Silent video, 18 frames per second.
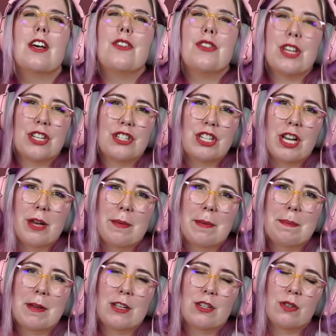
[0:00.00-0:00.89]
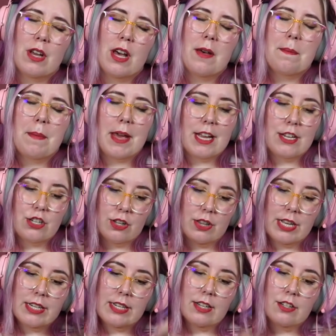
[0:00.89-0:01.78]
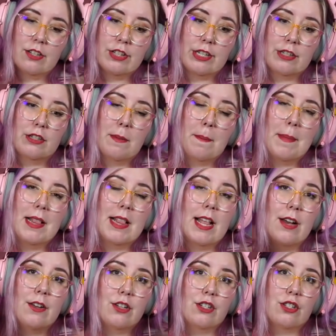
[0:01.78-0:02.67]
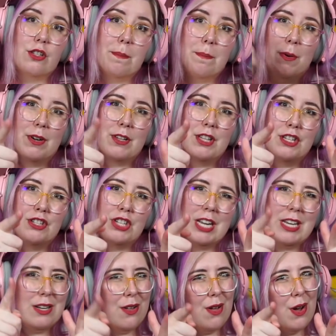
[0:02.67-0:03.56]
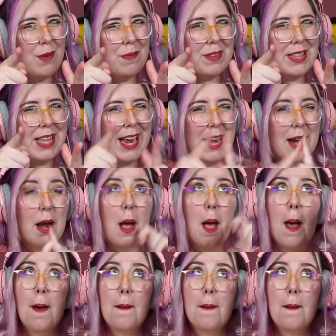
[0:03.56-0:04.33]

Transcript: you can check out my Patreon page, link down in the description below to support the channel over there.